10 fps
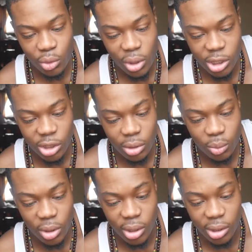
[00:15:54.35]

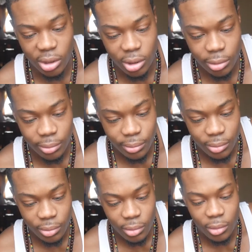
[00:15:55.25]
question was,
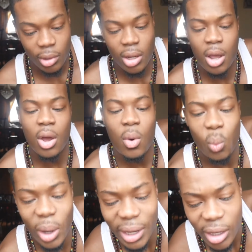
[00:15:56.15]

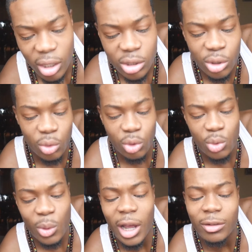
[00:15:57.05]
wait, so do
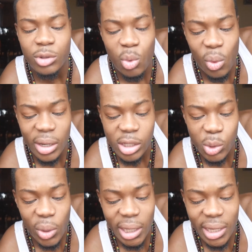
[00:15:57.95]
you have
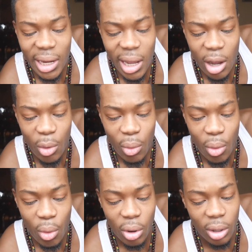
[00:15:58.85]
20/20 now,
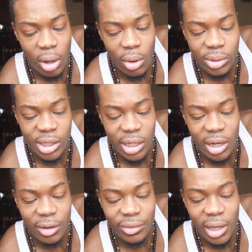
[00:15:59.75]
or close
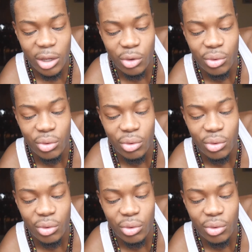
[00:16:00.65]
enough that you